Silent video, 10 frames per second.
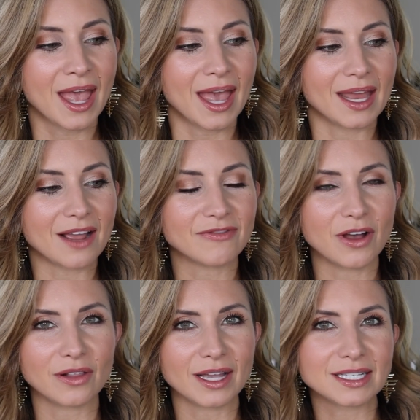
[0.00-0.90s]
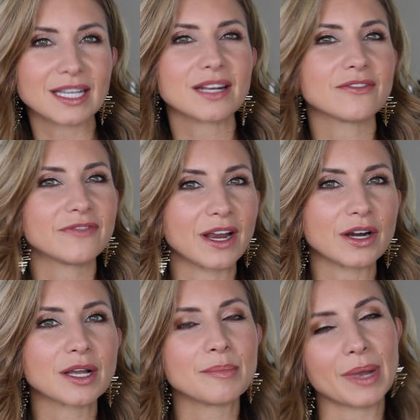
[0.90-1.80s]
And I felt like to get a
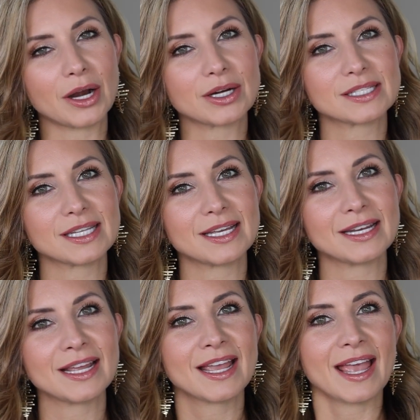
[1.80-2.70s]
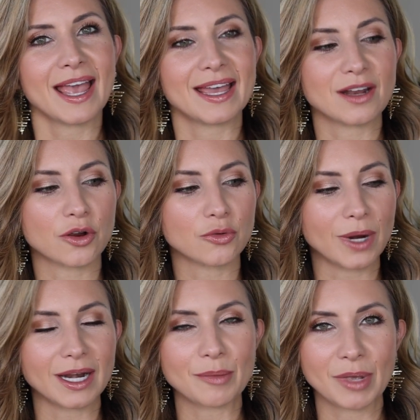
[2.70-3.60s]
fair comparison and a
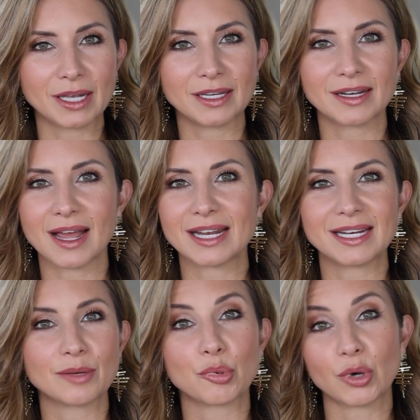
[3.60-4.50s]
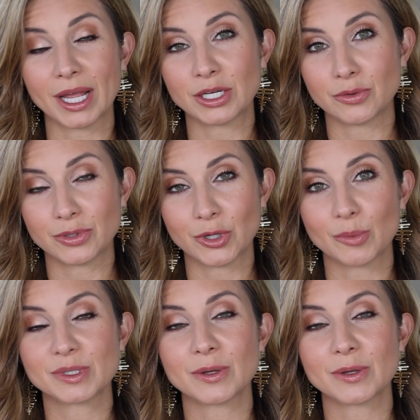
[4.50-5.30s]
great opinion, I needed brand new tubes.